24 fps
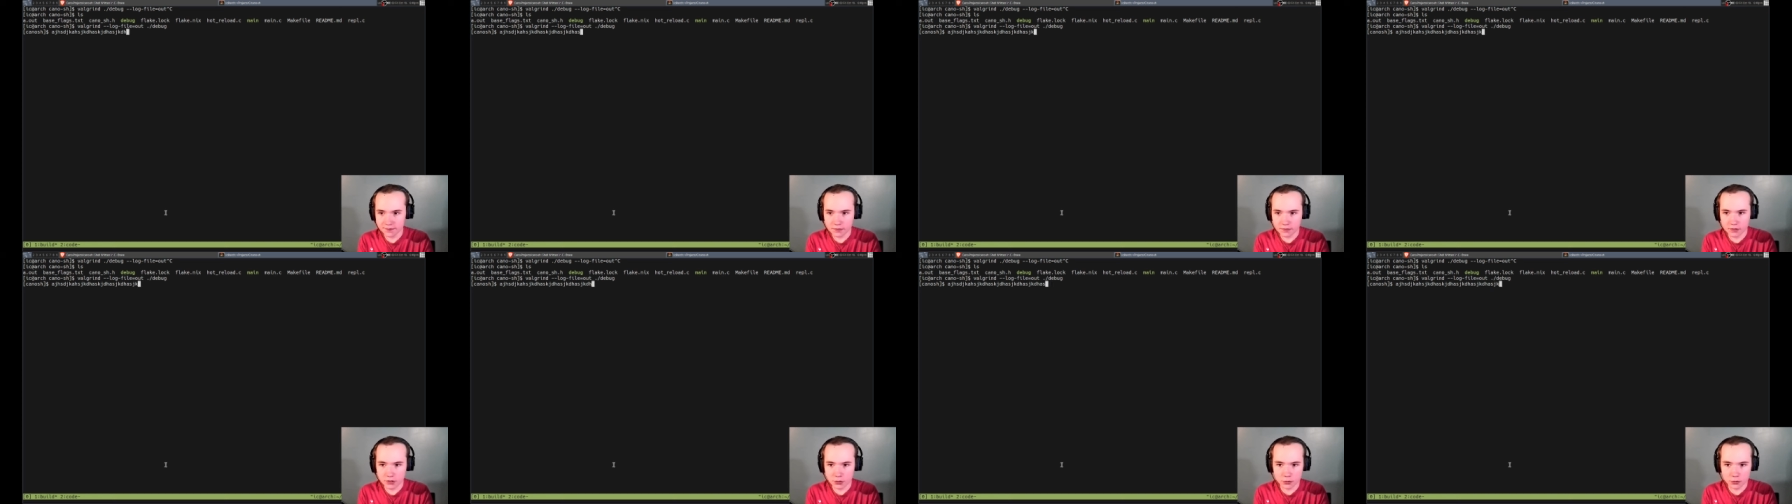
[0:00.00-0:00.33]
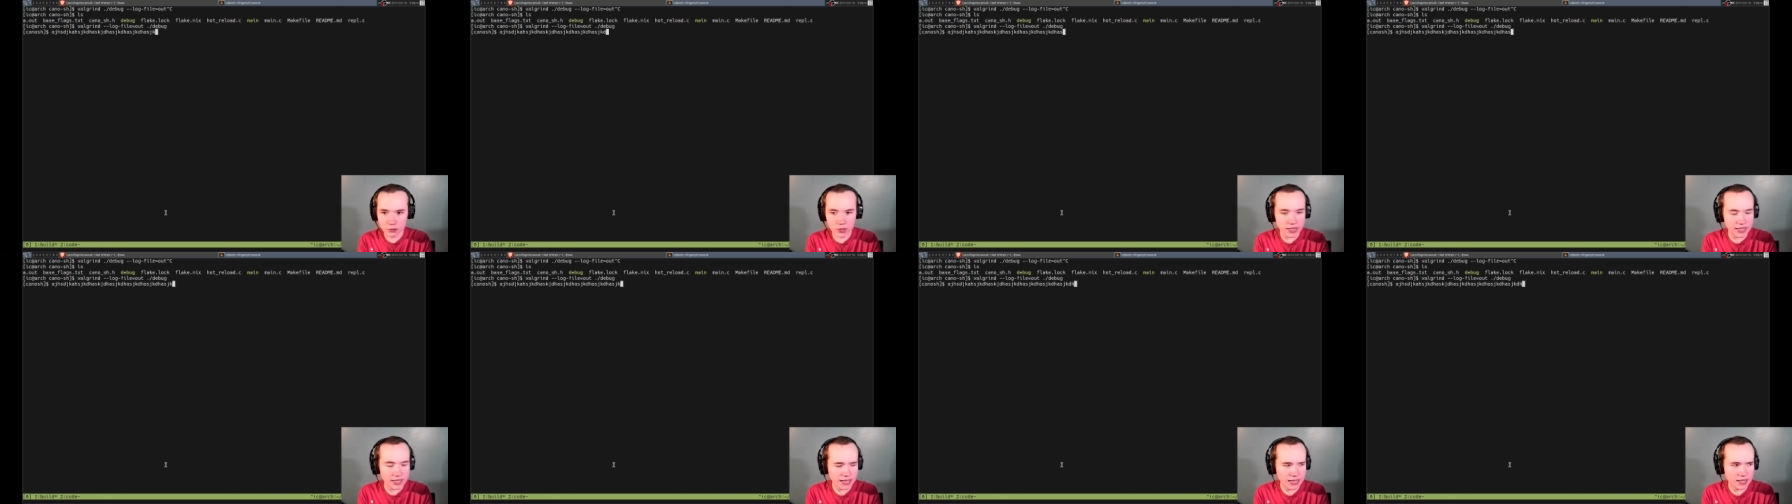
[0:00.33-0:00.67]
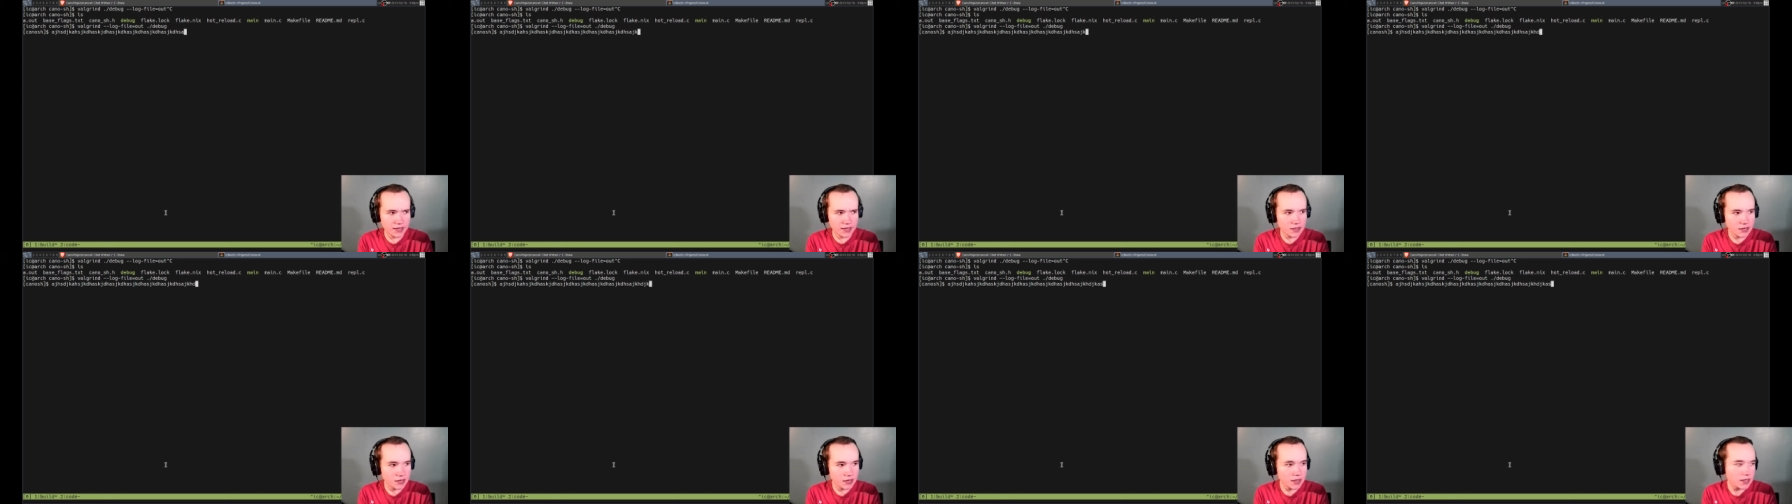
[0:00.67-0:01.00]
We'll try it
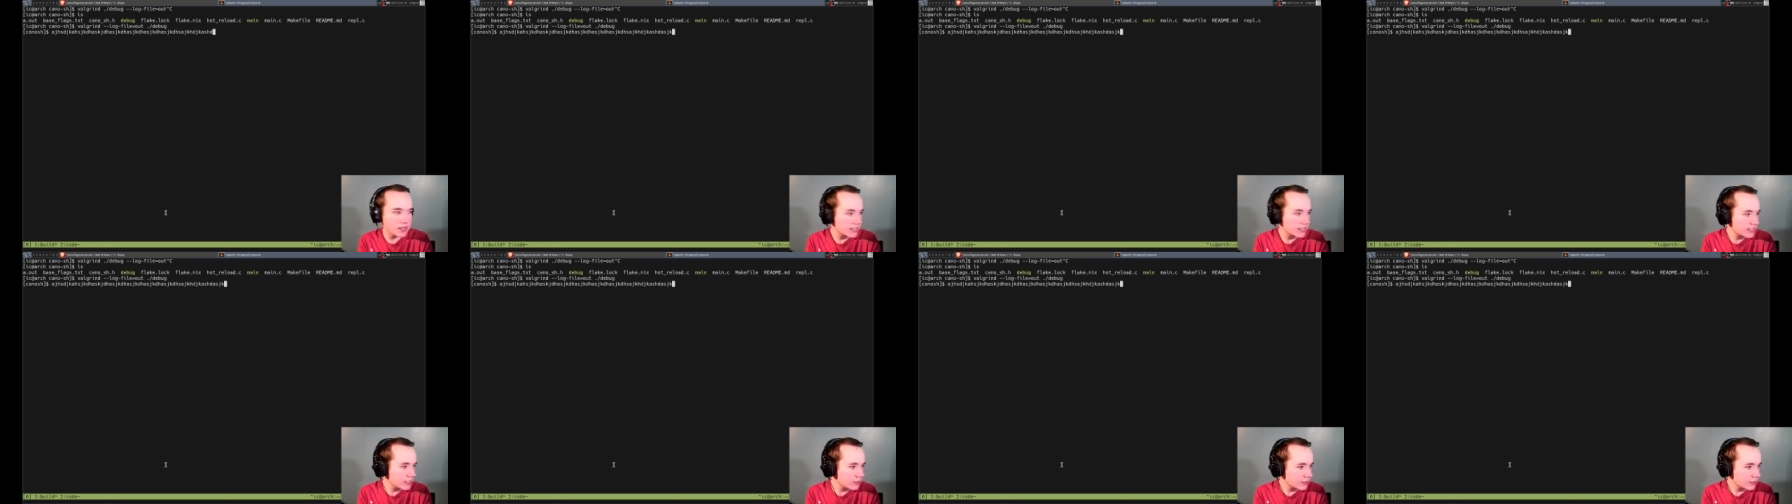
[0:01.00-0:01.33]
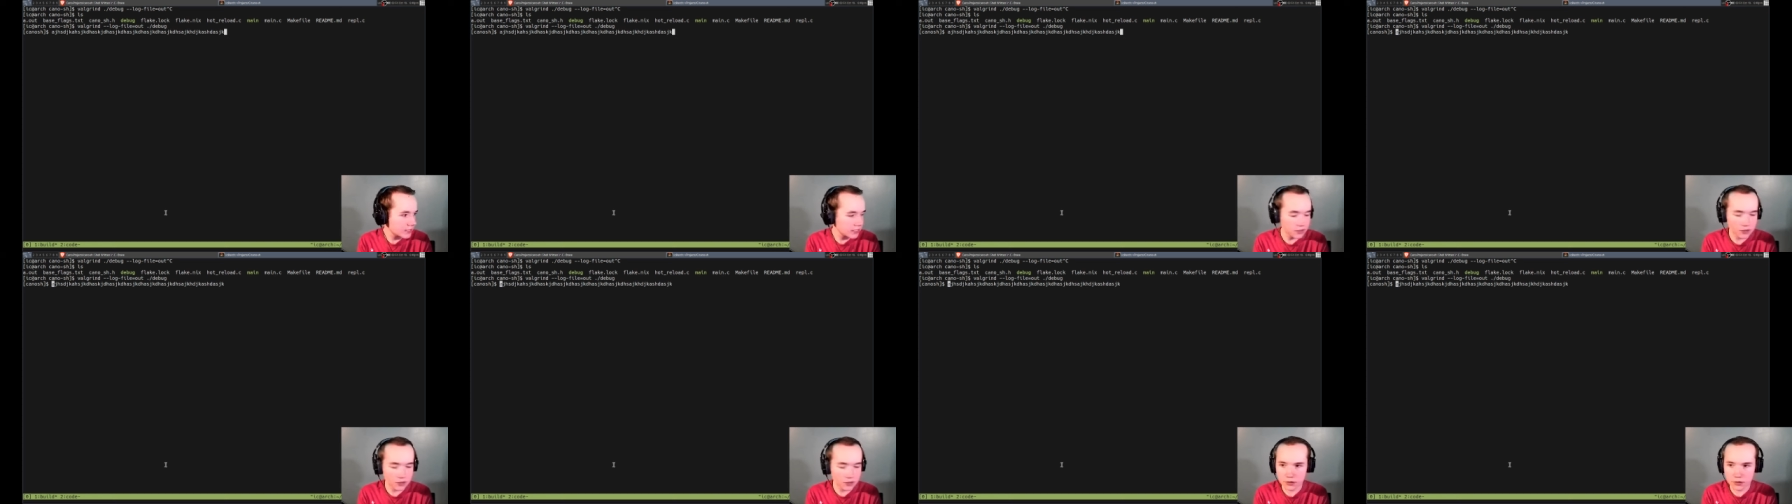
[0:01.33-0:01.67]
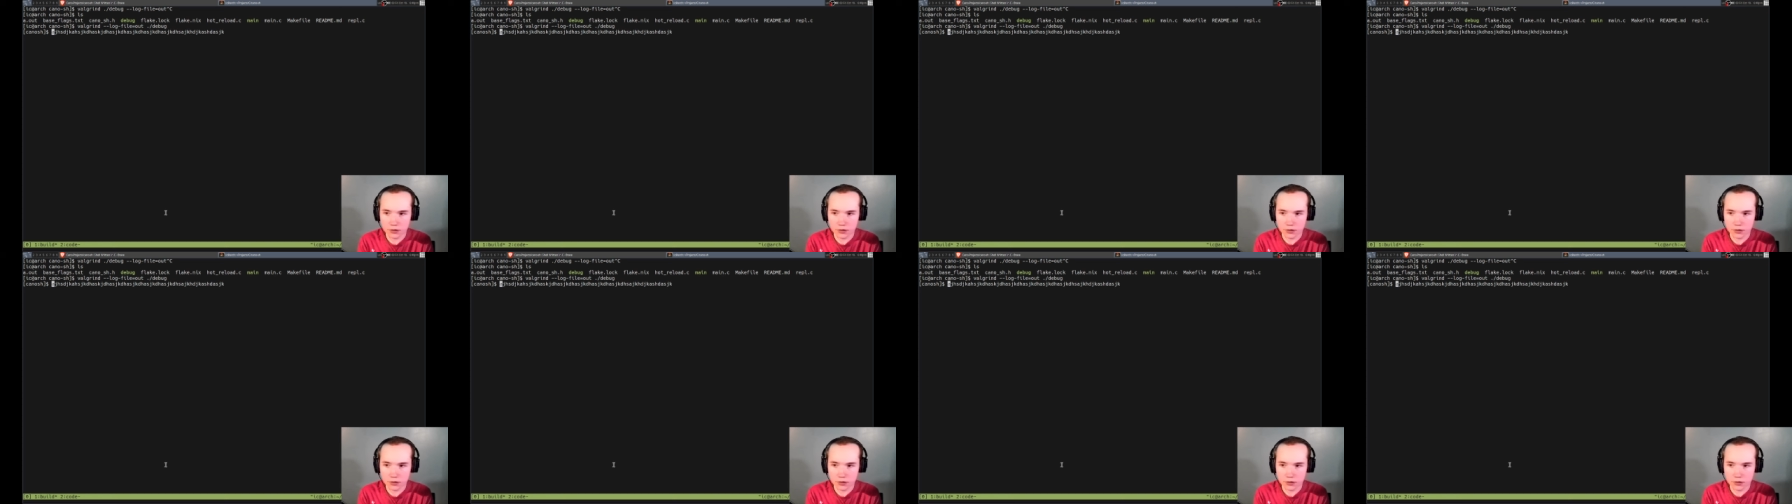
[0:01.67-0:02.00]
again. So it's kind of hard
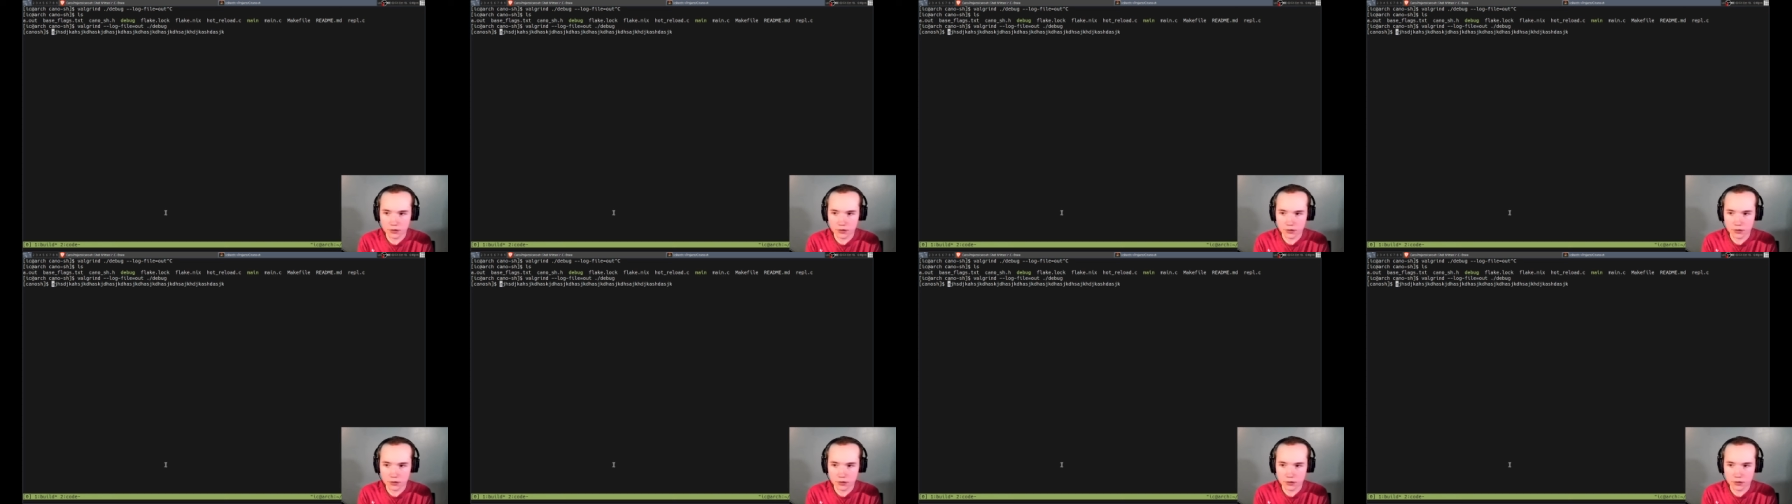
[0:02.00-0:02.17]
to view.